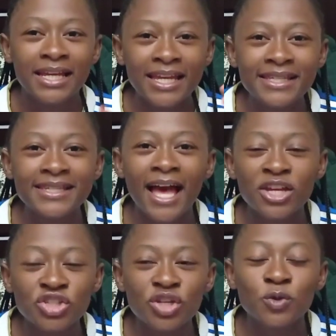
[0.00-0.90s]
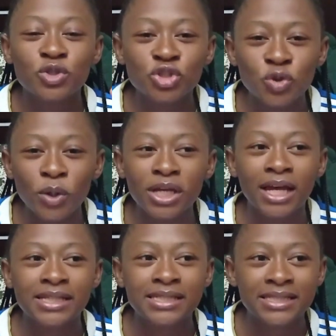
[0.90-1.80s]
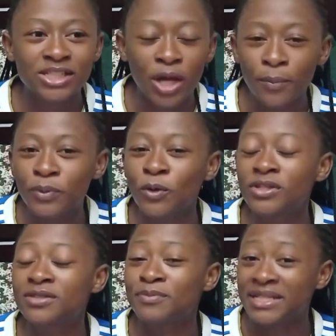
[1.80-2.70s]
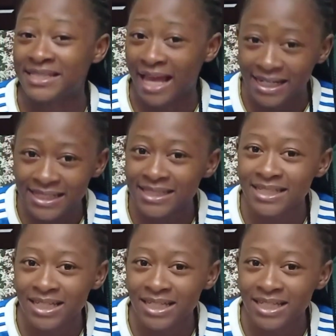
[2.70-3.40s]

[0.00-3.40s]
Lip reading: is Arsenal showing us champions mentality?